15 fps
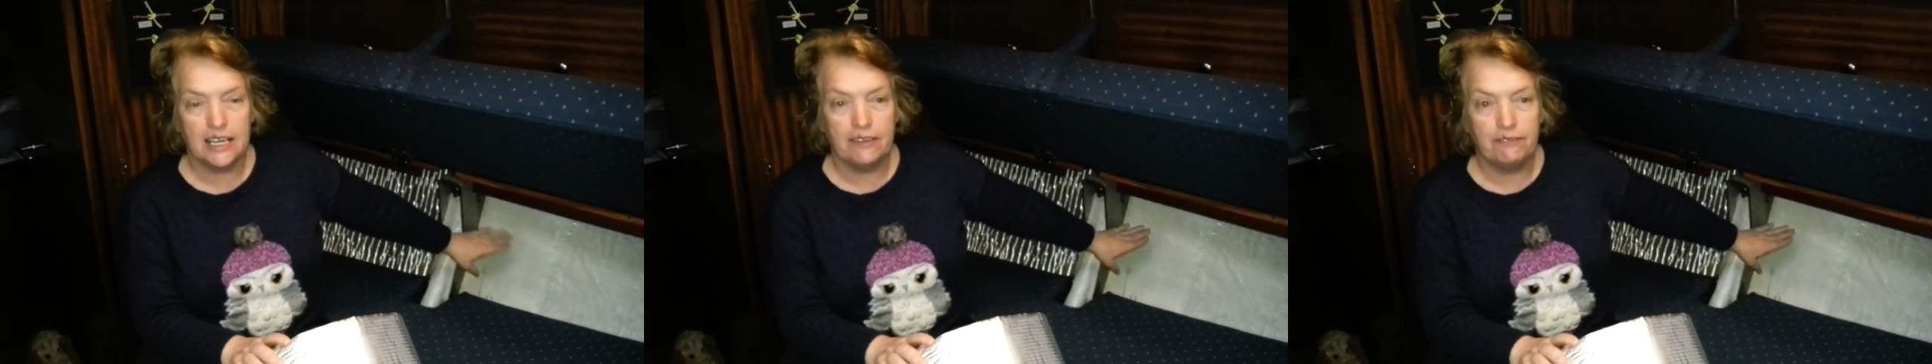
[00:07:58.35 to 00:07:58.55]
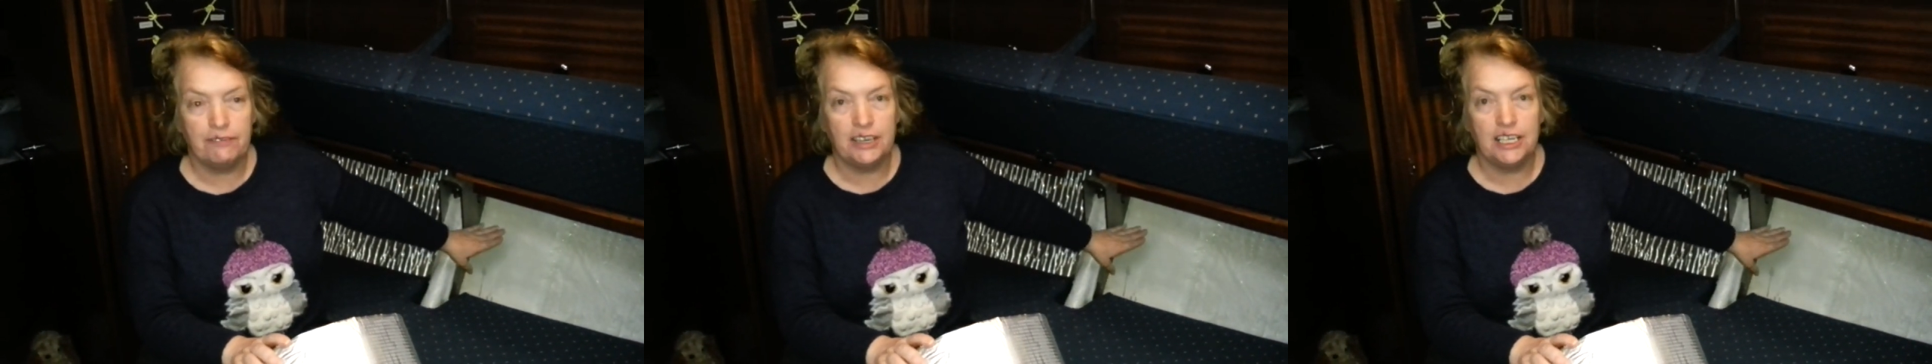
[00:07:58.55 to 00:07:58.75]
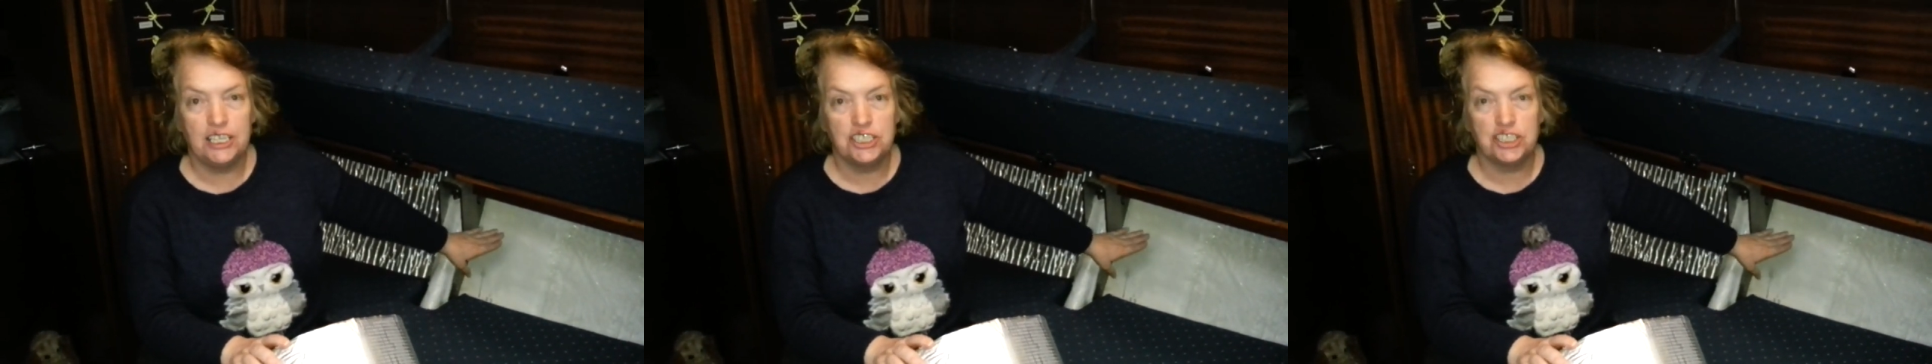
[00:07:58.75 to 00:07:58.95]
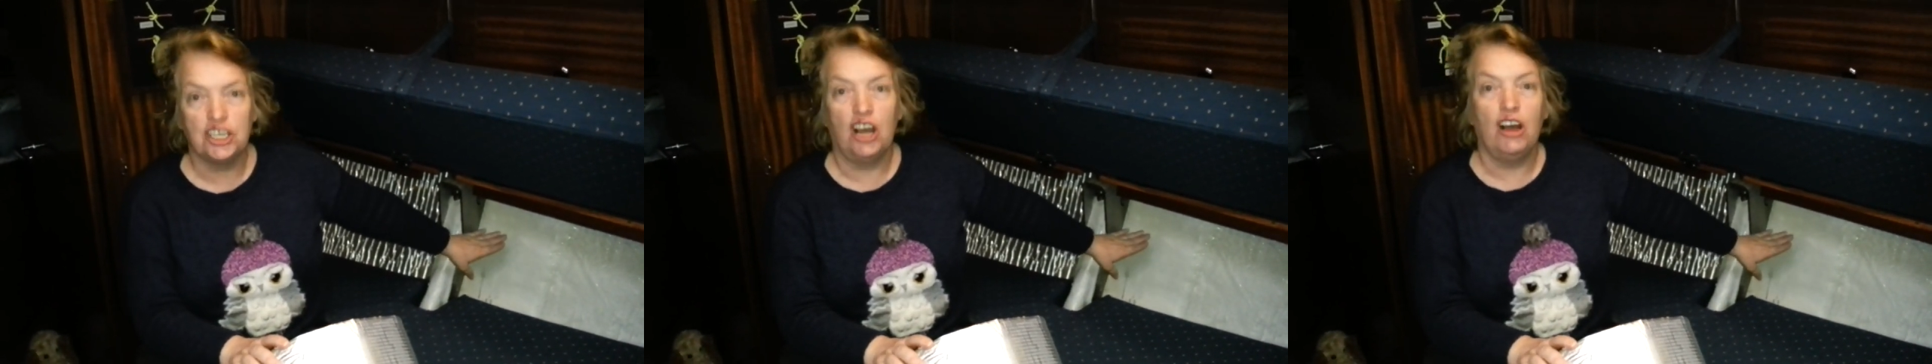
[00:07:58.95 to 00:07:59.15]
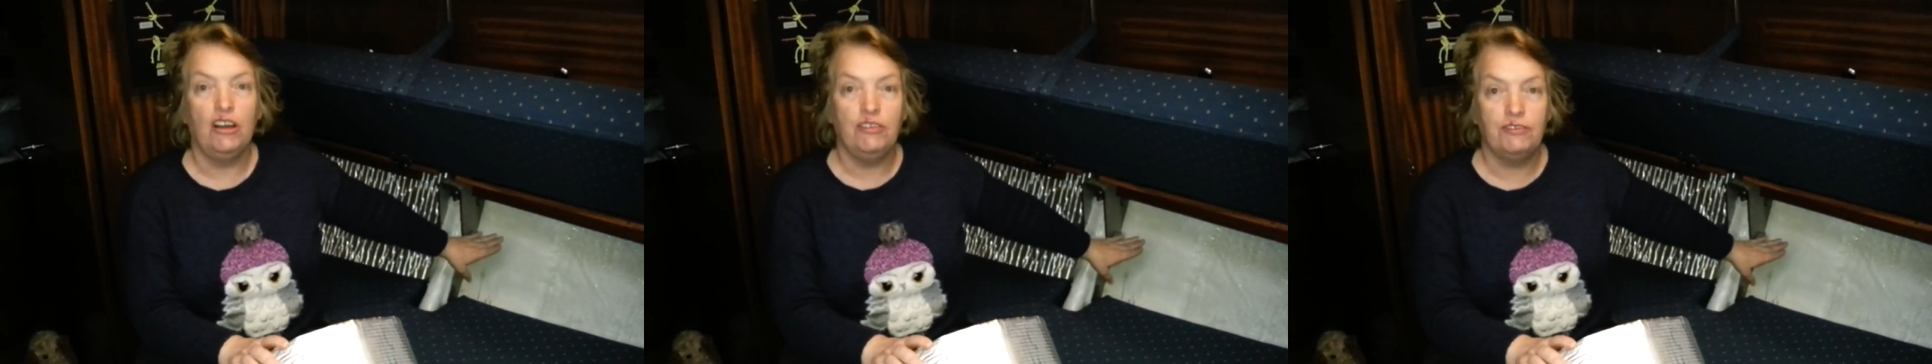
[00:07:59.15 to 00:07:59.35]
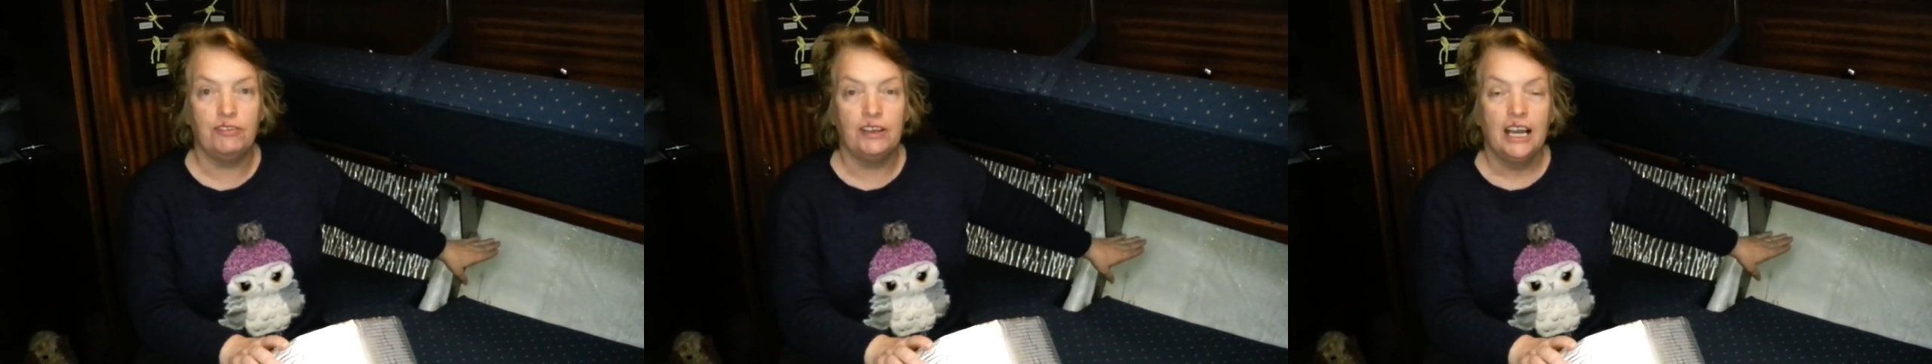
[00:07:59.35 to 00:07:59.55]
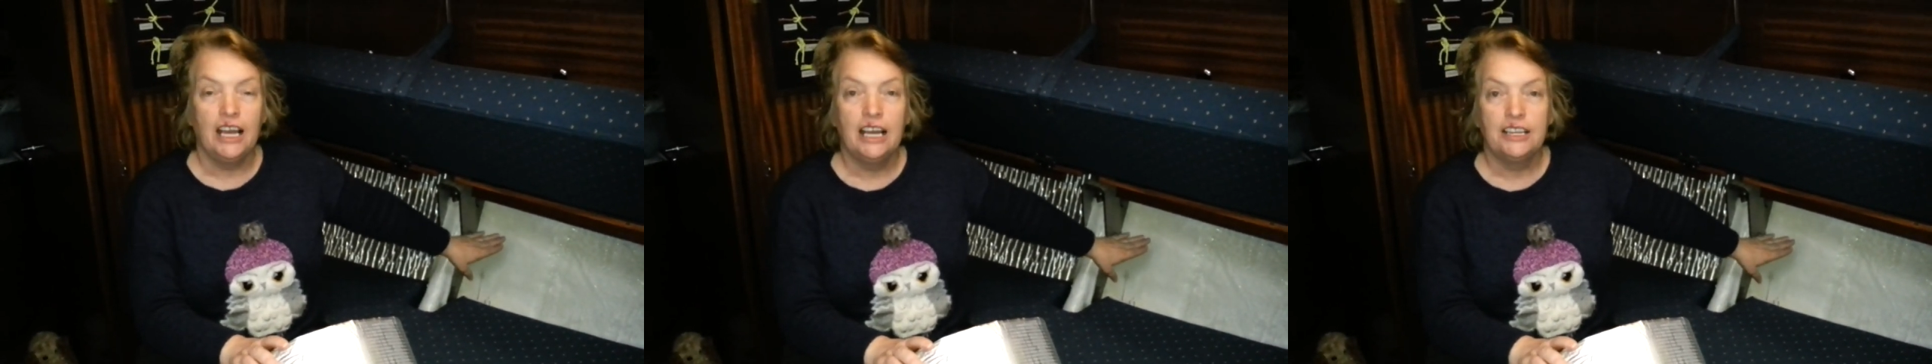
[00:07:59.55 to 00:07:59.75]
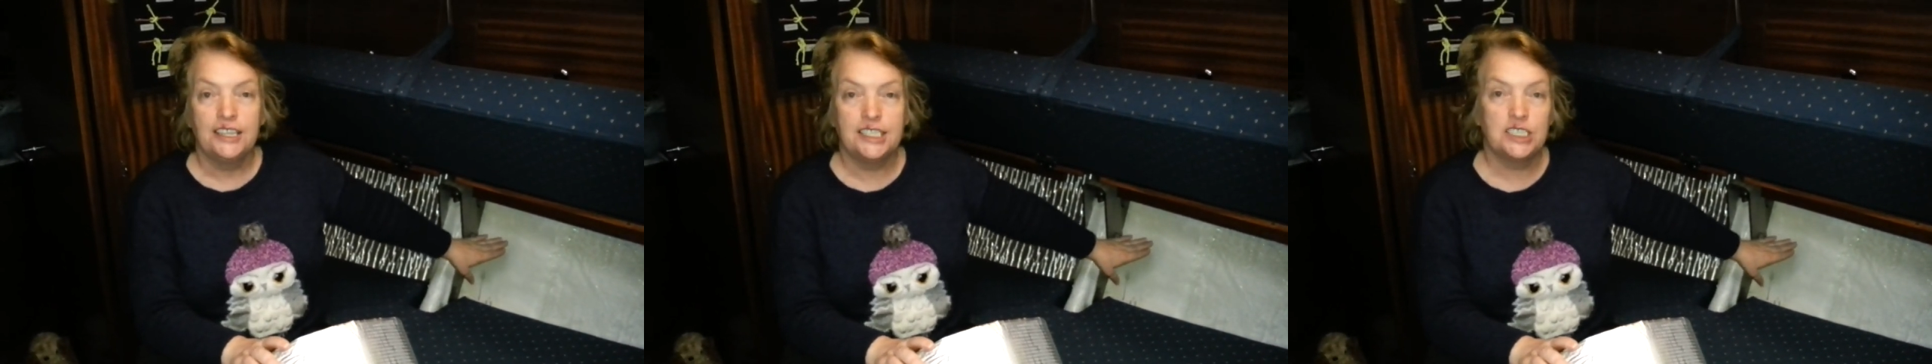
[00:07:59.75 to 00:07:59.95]
finish off
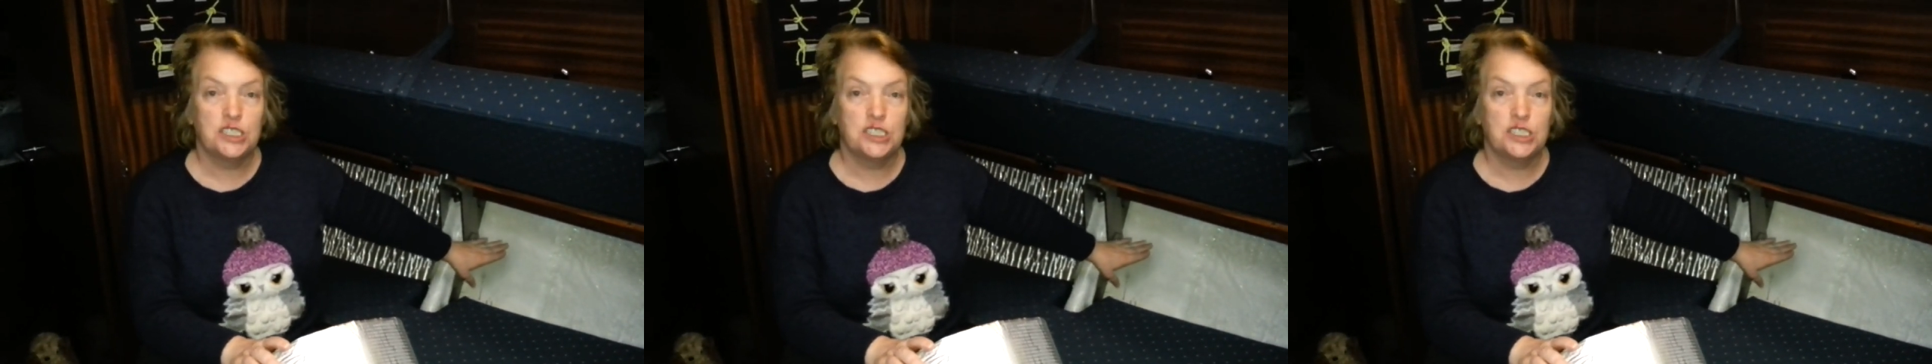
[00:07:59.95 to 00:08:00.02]
the